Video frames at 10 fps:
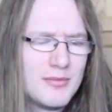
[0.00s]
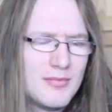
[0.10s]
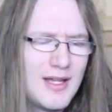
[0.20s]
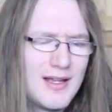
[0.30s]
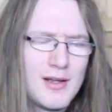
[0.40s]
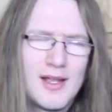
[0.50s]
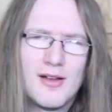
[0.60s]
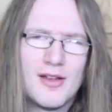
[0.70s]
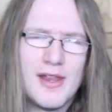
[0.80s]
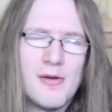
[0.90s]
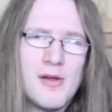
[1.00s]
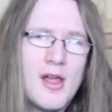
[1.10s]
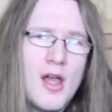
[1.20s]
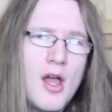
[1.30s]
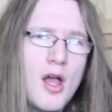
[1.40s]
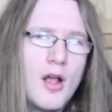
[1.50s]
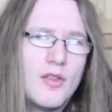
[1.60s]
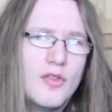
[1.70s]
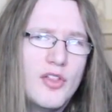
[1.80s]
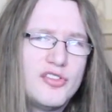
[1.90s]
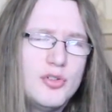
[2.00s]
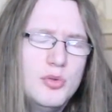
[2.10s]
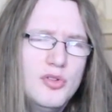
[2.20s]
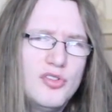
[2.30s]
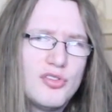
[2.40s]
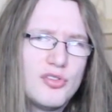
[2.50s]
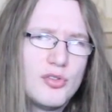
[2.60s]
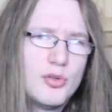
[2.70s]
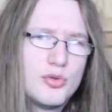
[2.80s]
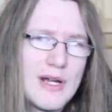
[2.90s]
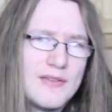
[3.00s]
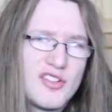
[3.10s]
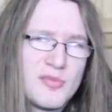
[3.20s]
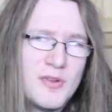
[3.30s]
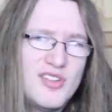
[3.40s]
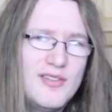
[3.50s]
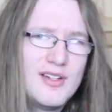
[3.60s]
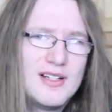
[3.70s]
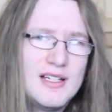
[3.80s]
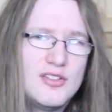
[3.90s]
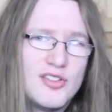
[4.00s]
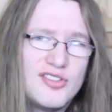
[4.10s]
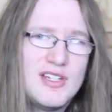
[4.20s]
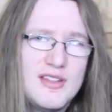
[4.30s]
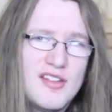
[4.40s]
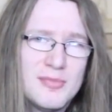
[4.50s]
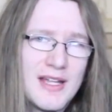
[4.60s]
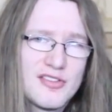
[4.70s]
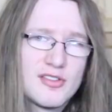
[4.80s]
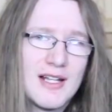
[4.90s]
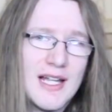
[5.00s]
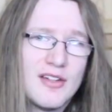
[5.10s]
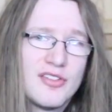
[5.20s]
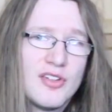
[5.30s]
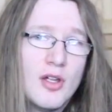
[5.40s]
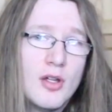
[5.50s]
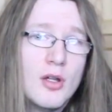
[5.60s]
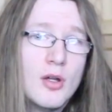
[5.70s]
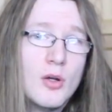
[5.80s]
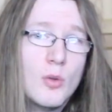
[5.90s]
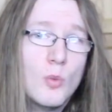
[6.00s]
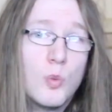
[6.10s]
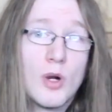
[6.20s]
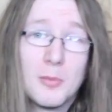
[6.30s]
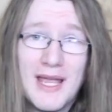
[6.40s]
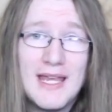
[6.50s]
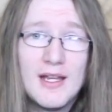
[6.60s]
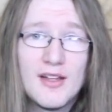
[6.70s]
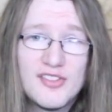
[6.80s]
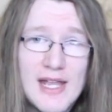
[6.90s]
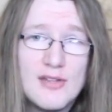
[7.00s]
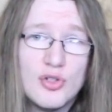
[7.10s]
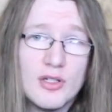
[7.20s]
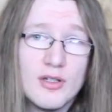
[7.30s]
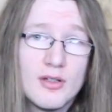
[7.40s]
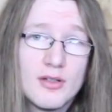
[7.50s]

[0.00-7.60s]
Hang on now. The students who travelled specifically to see this masterclass were paying attention.